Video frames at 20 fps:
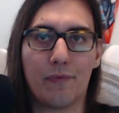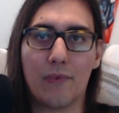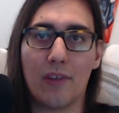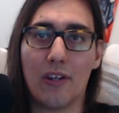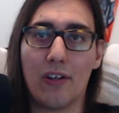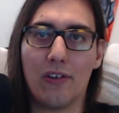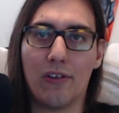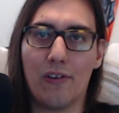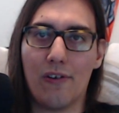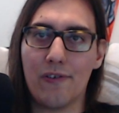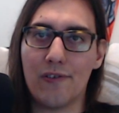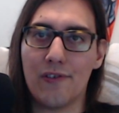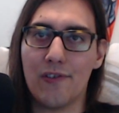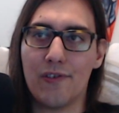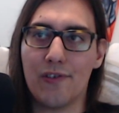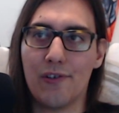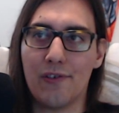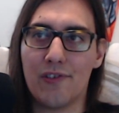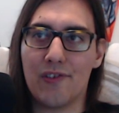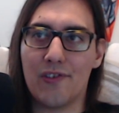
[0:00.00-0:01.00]
Larson
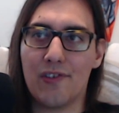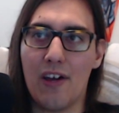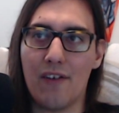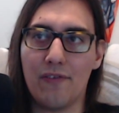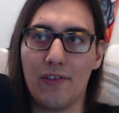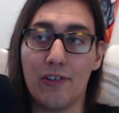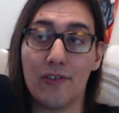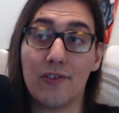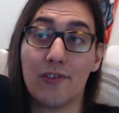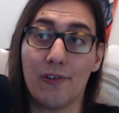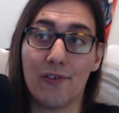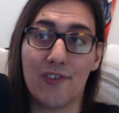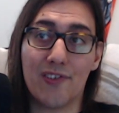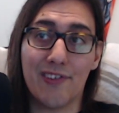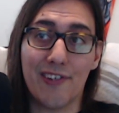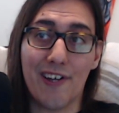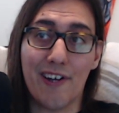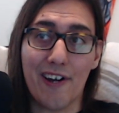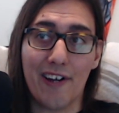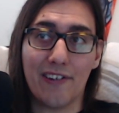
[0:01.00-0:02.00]
starts
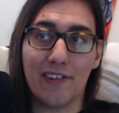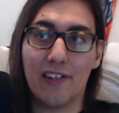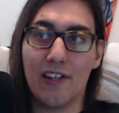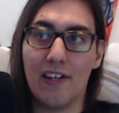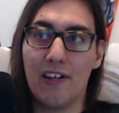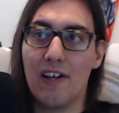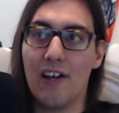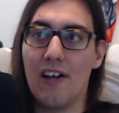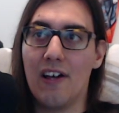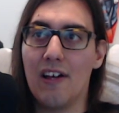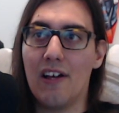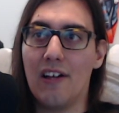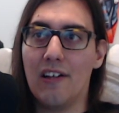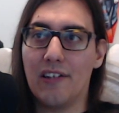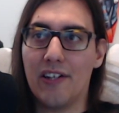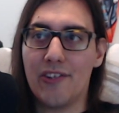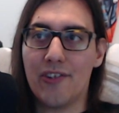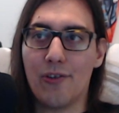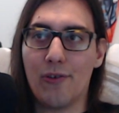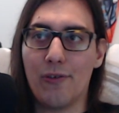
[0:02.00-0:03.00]
ninth,
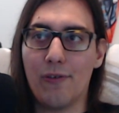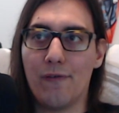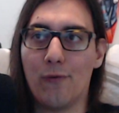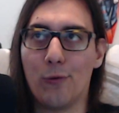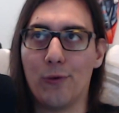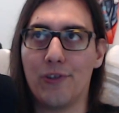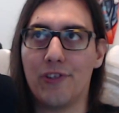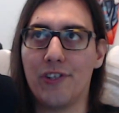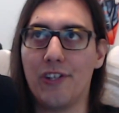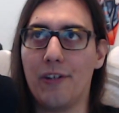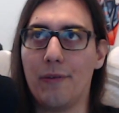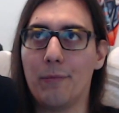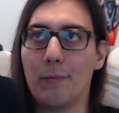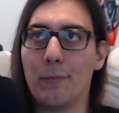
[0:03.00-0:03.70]
leads 114.